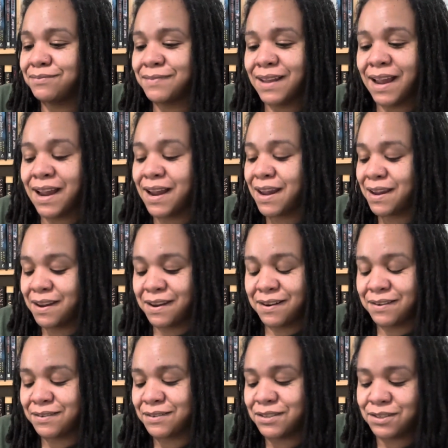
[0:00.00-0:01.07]
I
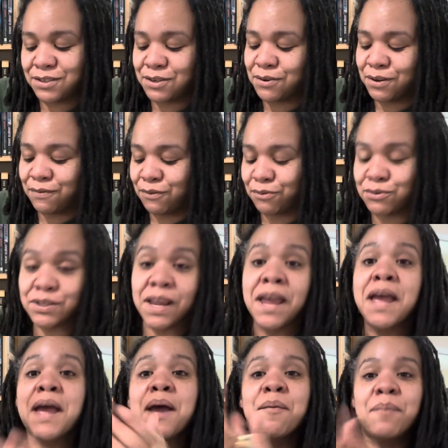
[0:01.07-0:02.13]
just don't even know what to say.
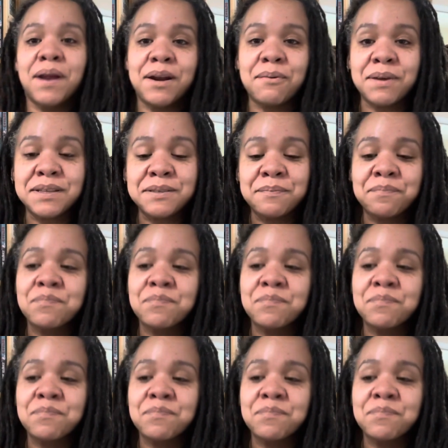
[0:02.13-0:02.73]
But anyways,